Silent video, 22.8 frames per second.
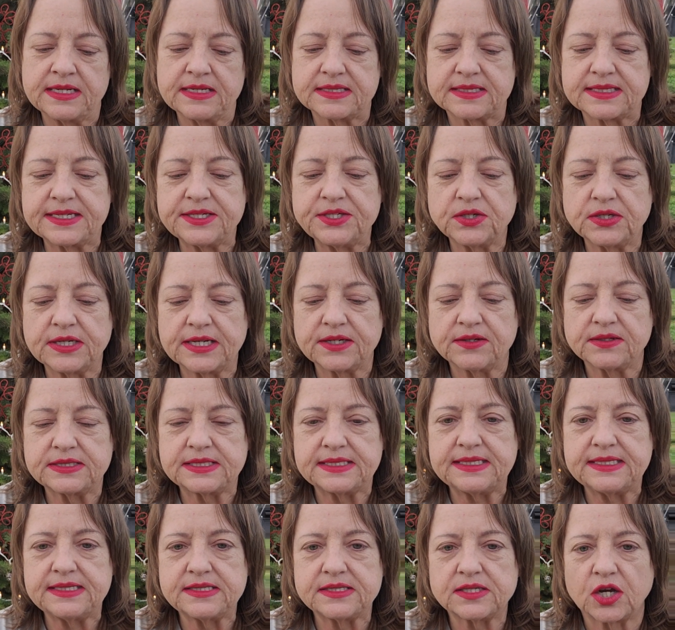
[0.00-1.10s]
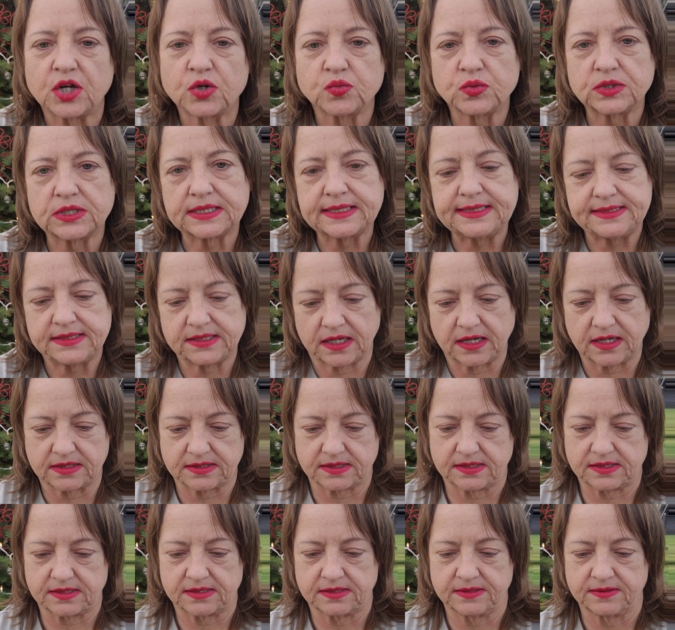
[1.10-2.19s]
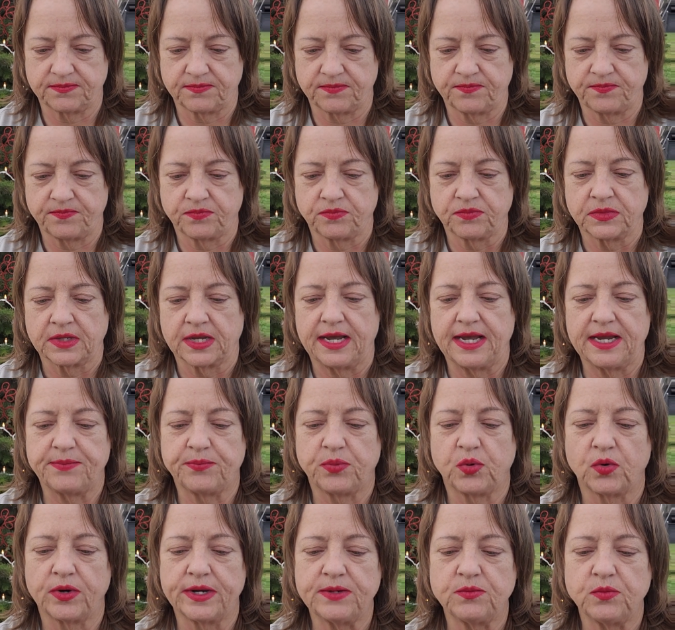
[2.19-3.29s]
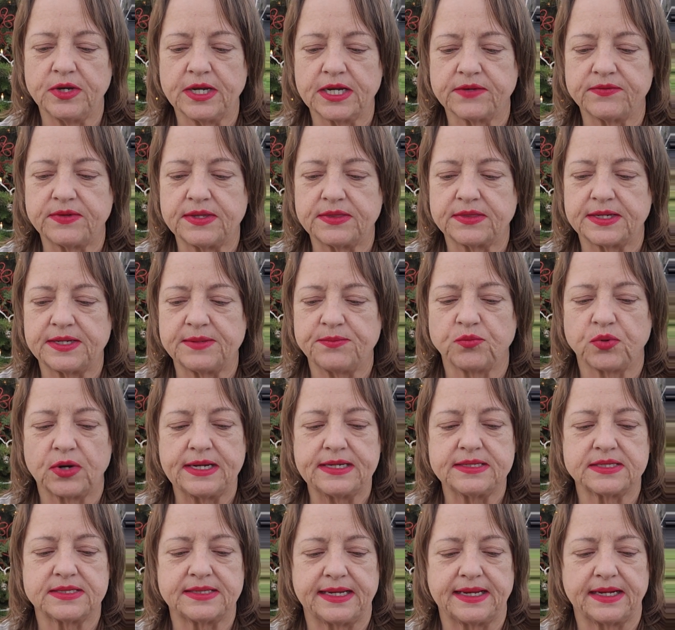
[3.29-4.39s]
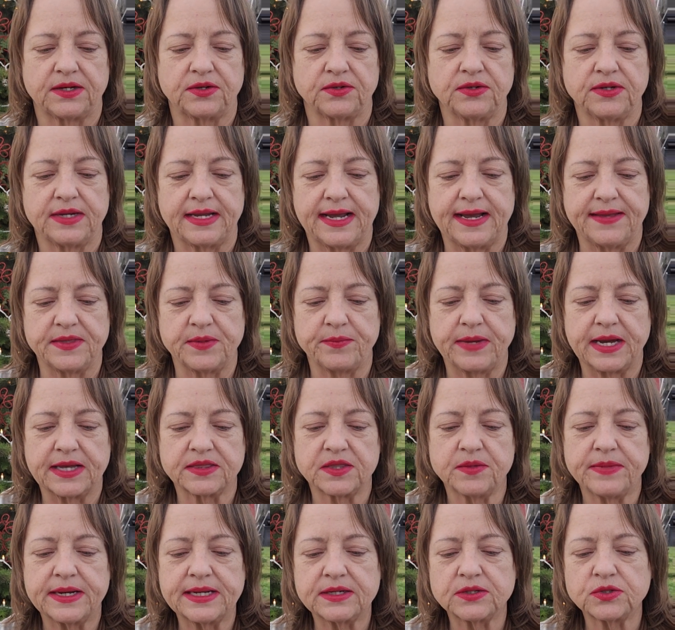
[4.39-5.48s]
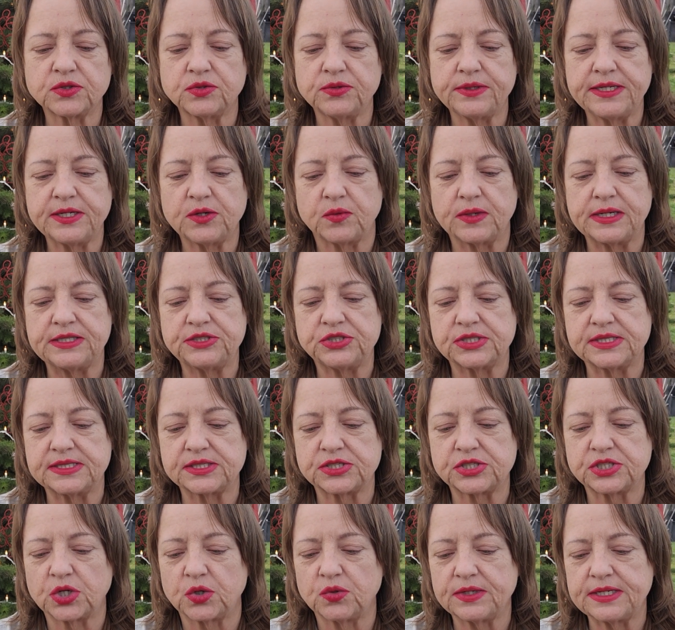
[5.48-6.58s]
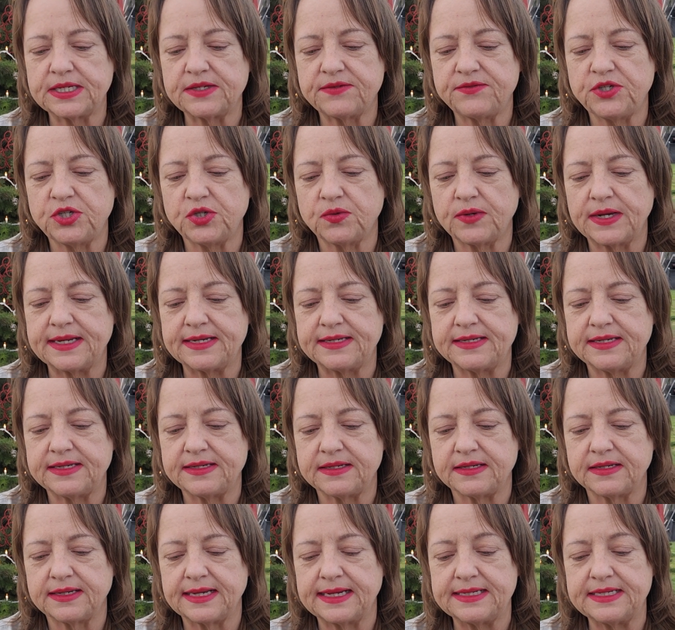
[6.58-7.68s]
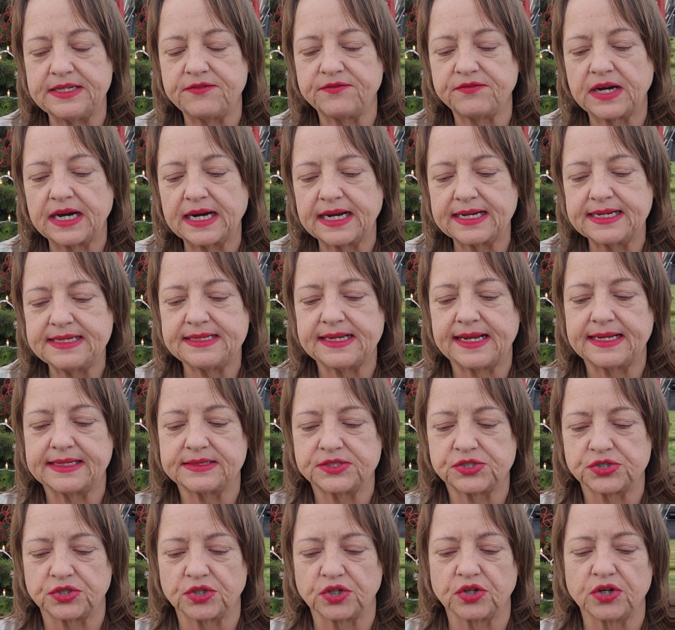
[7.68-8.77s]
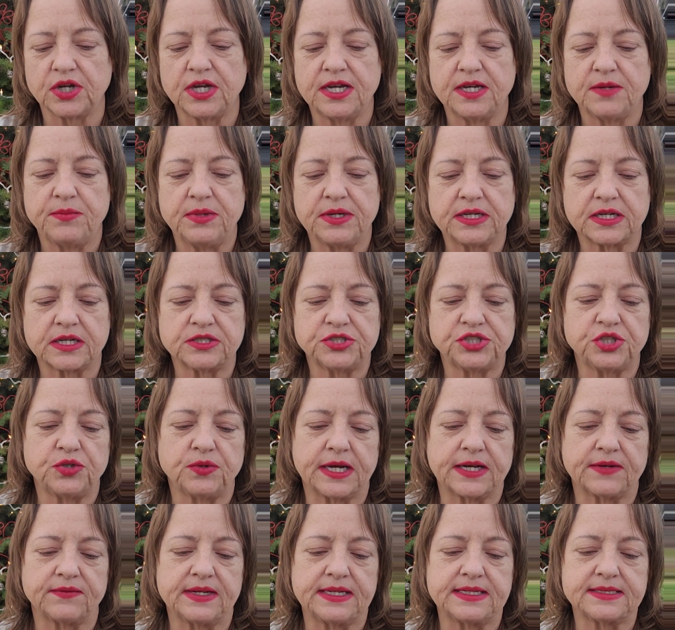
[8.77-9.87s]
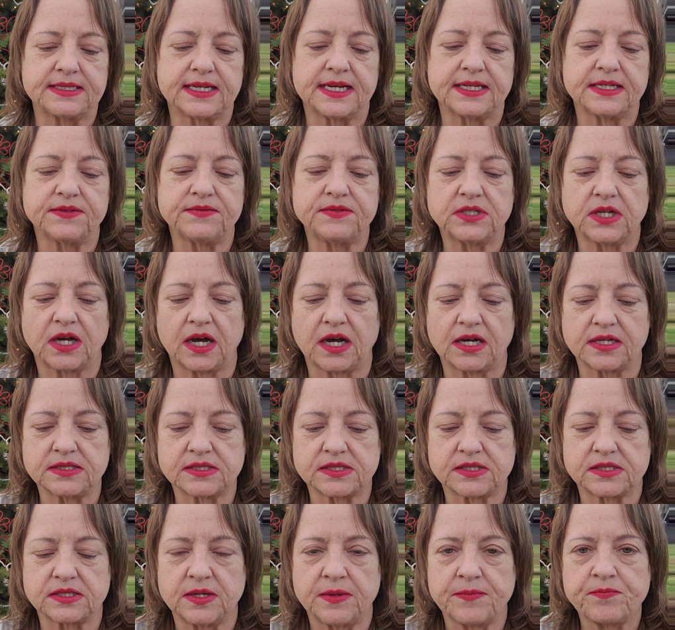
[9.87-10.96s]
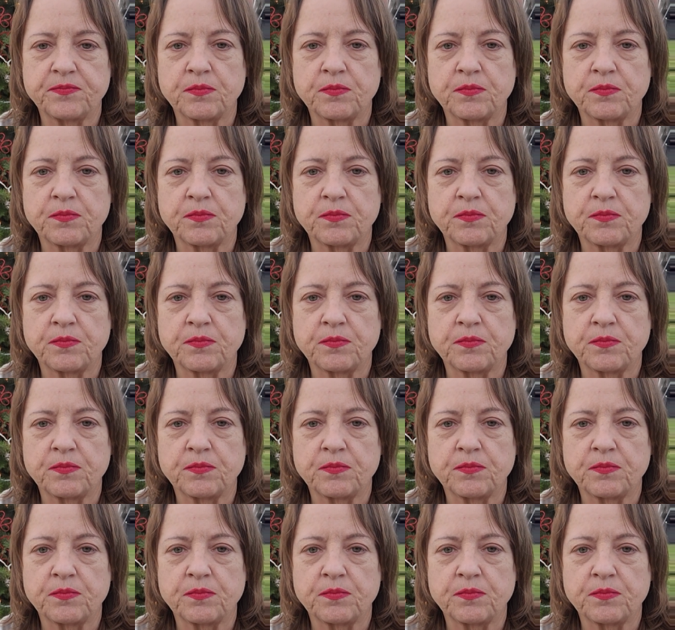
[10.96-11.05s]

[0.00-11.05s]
Singularities are really dots, a point where everything breaks down and the mathematical equations don't give you a defined answer because you have a ton of dots,